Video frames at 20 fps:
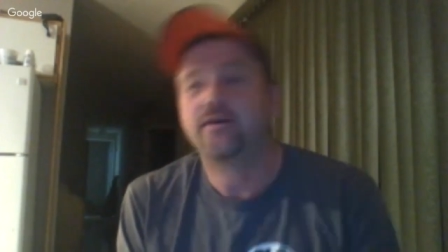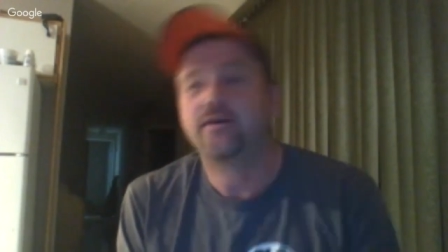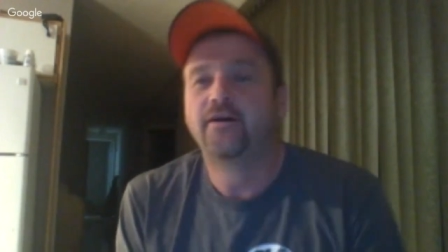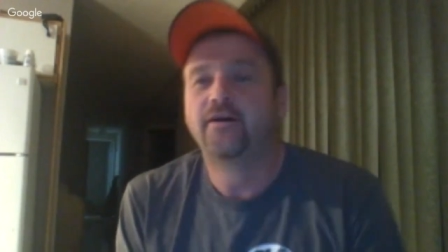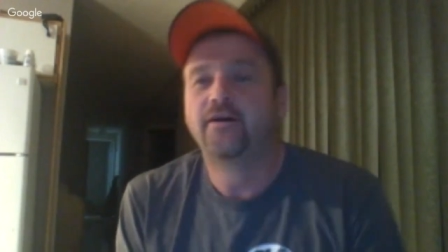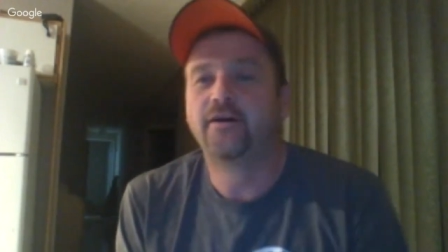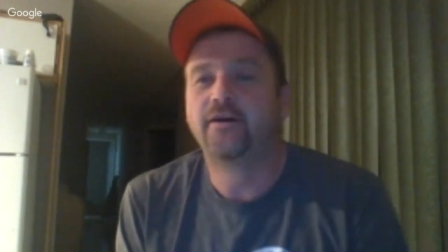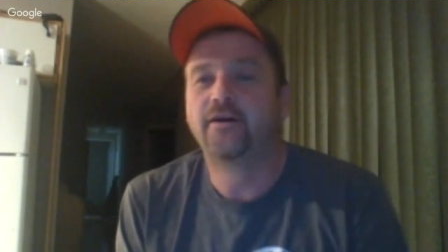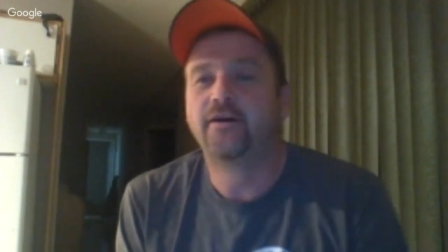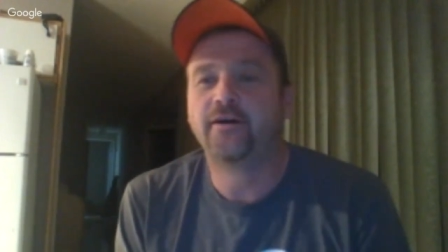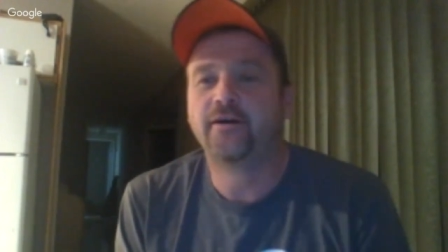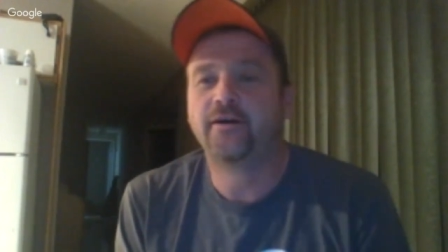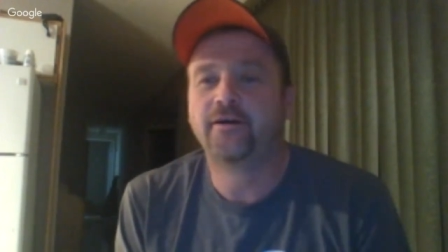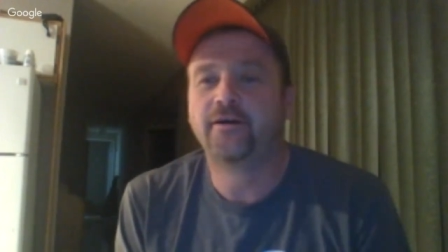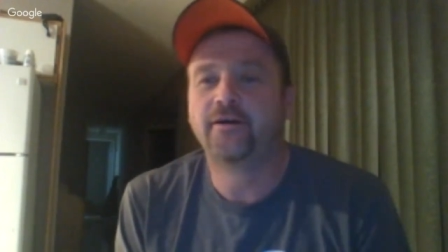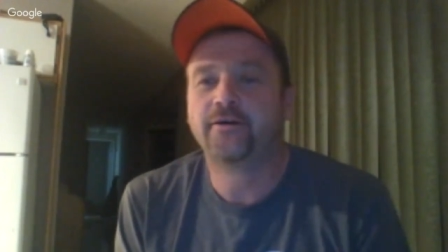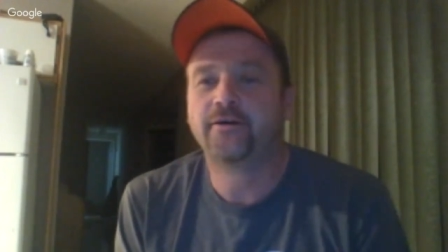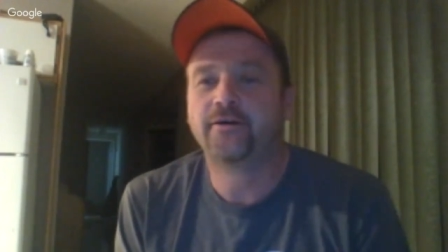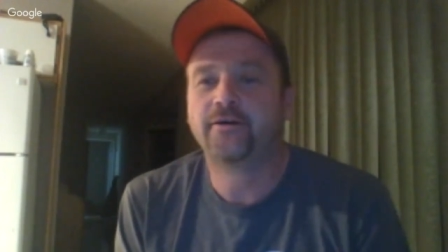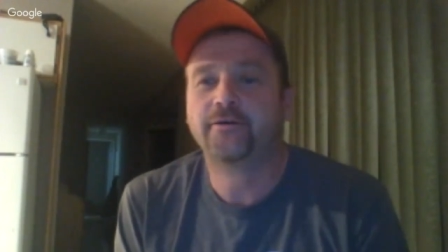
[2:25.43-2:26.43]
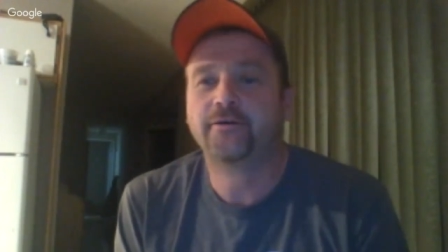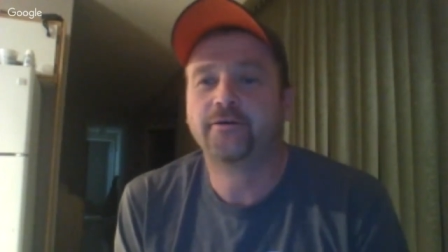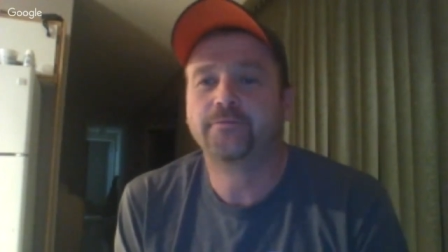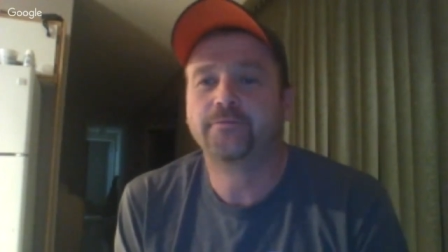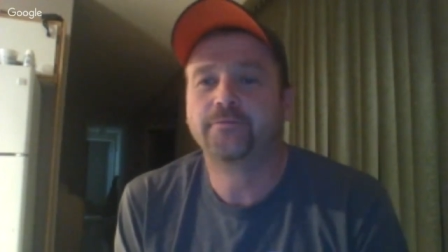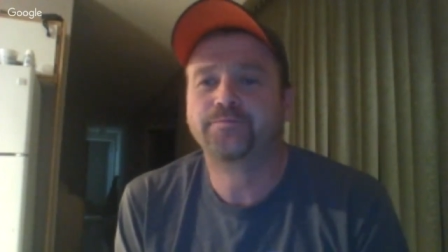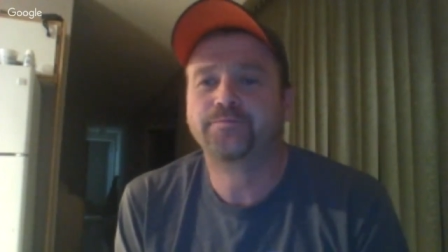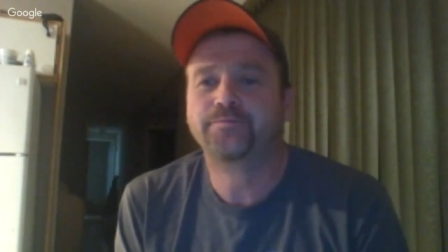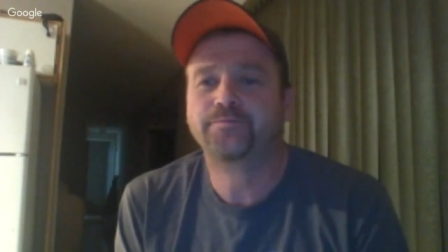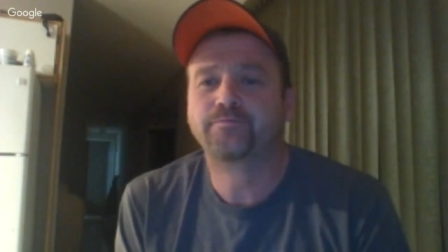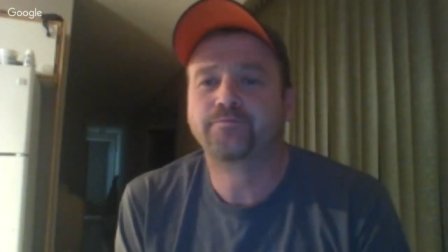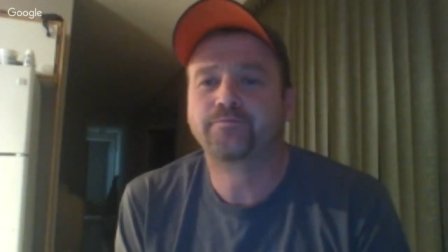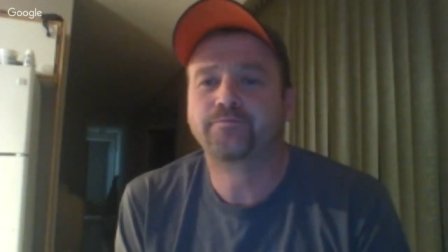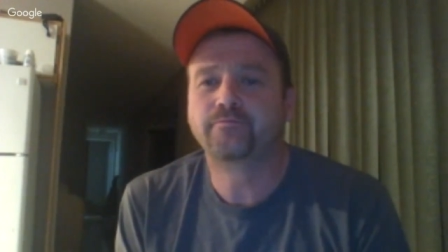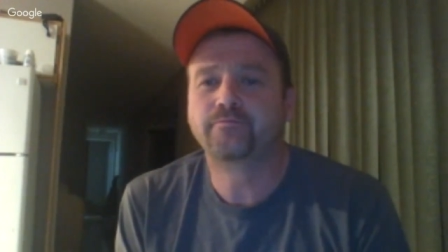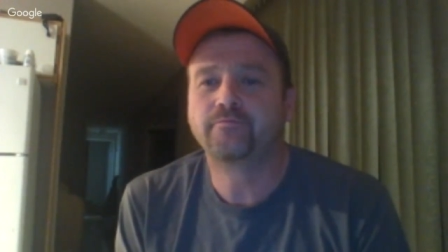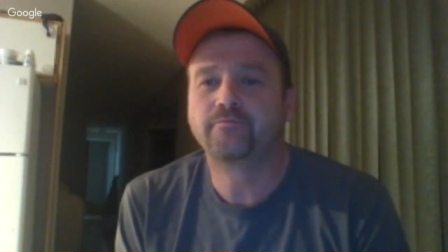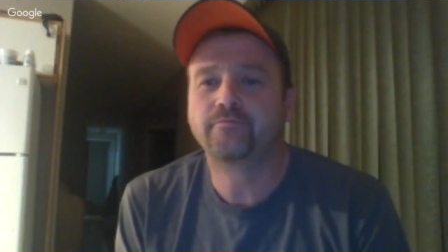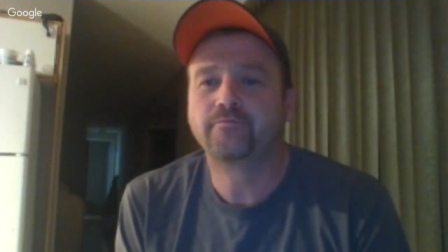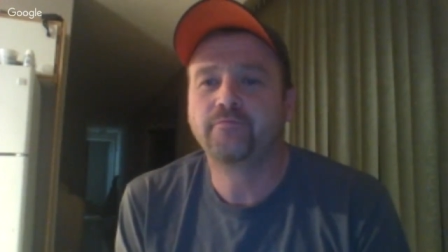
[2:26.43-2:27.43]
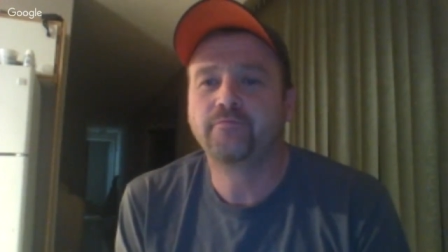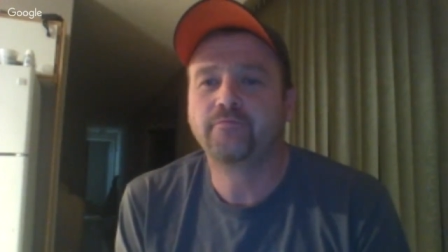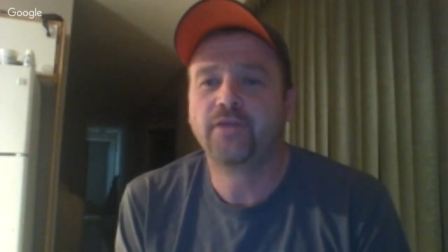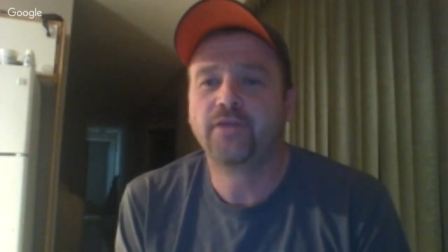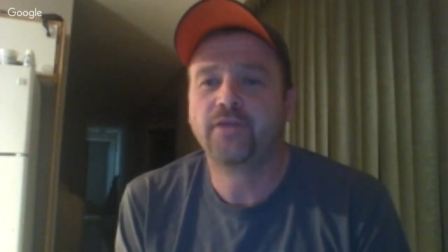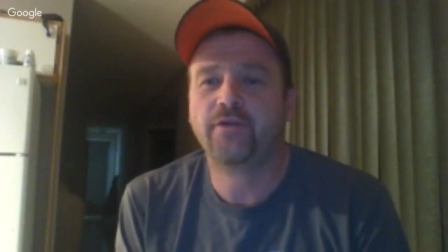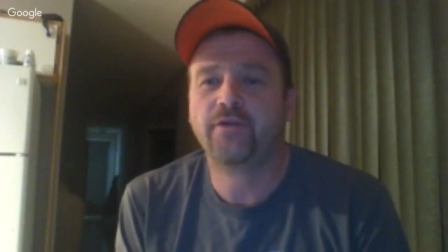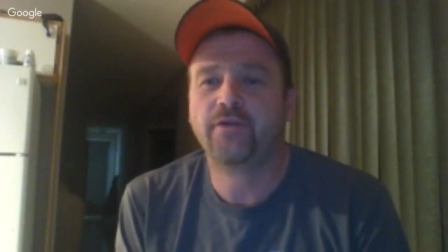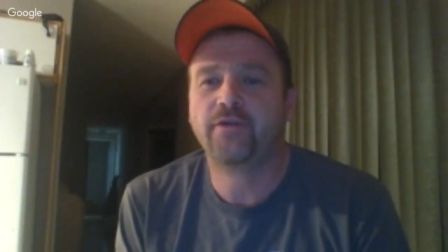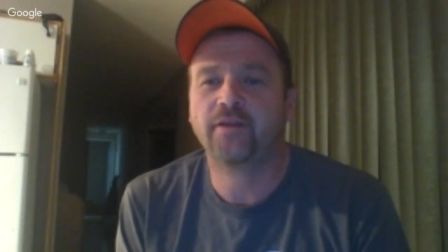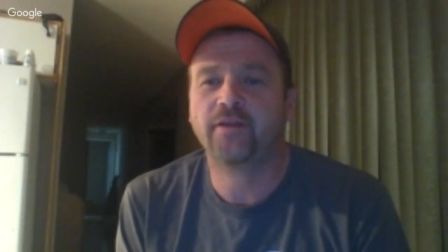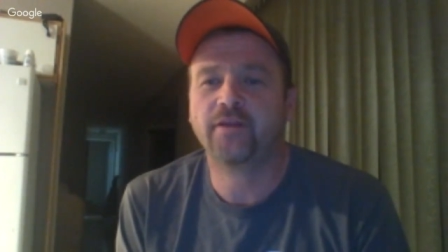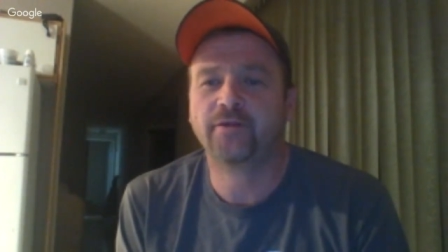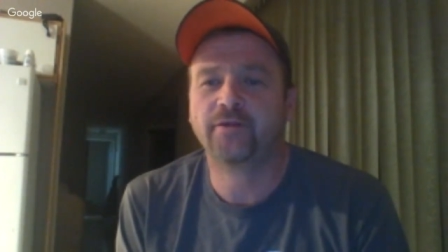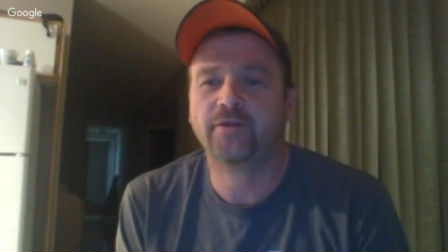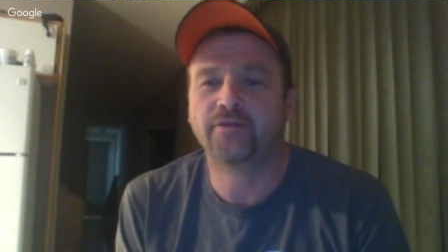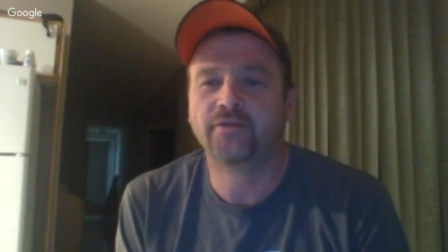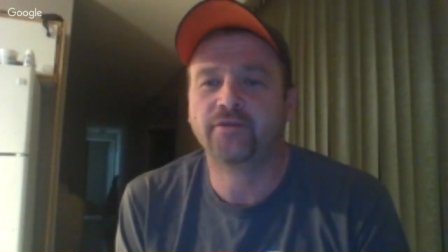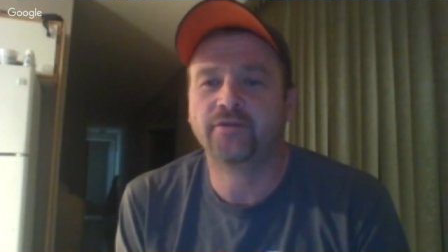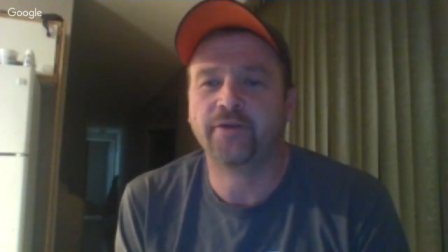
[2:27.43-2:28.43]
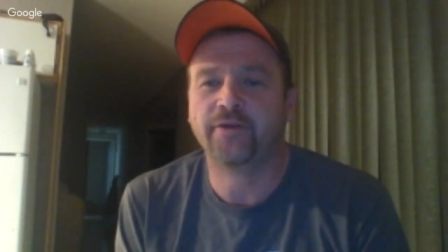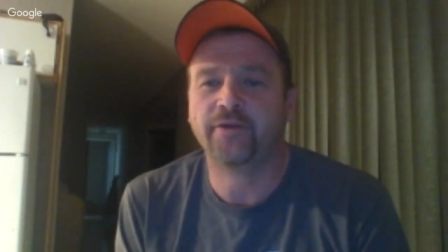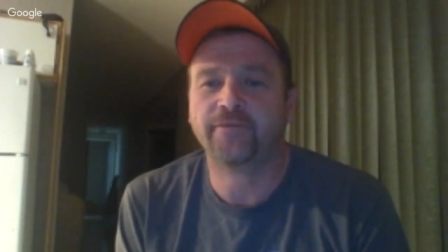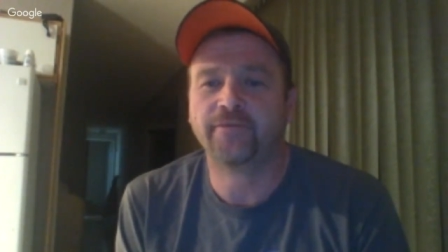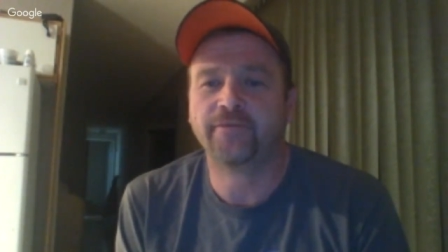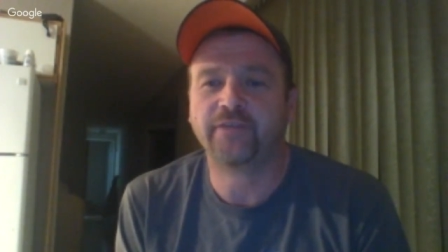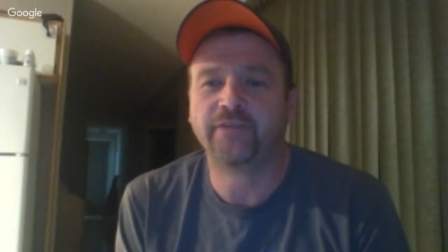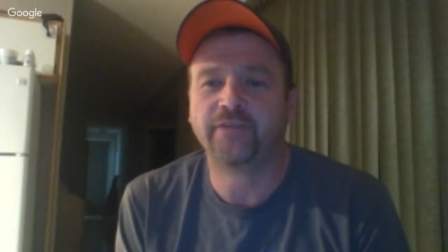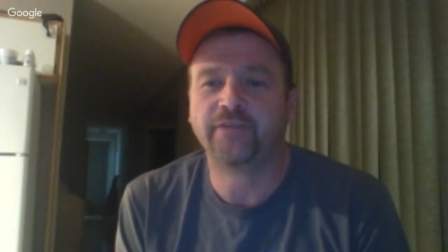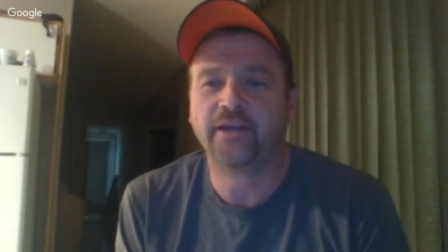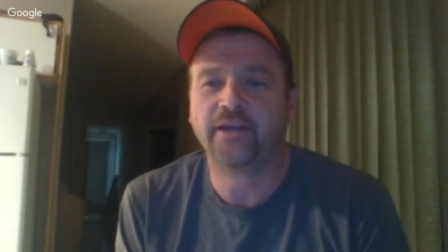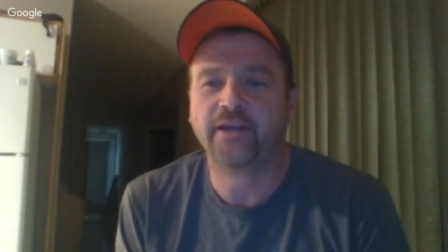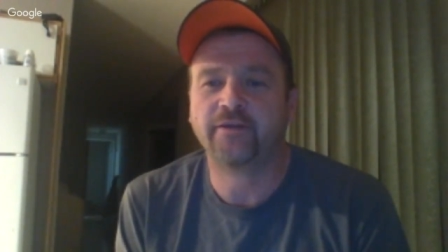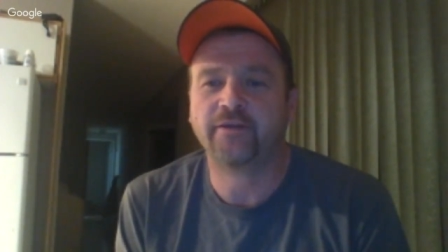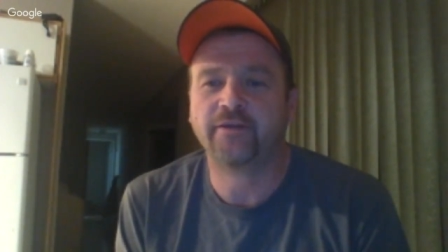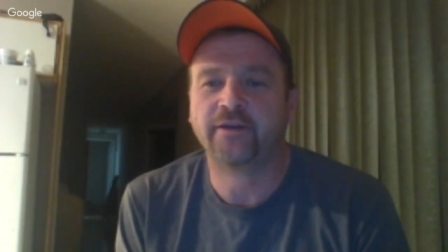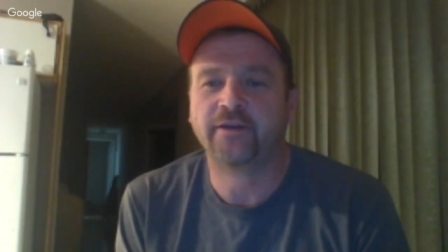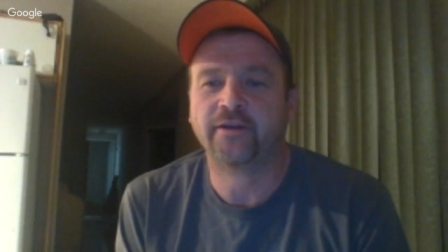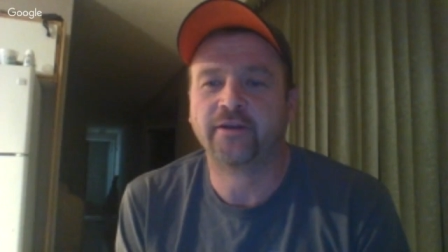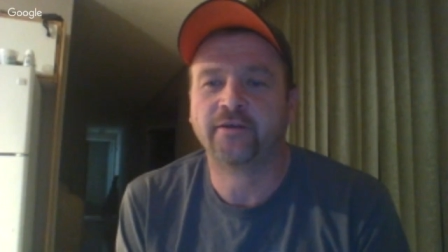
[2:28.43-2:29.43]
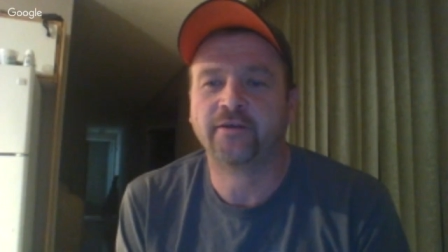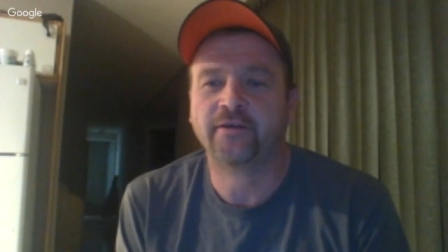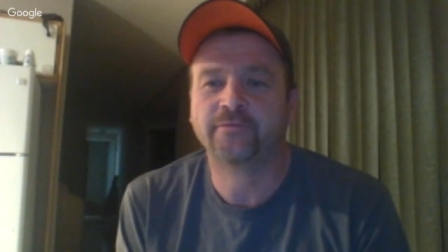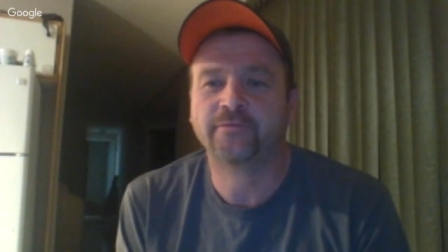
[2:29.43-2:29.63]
Uh, we're running about 250 head right now.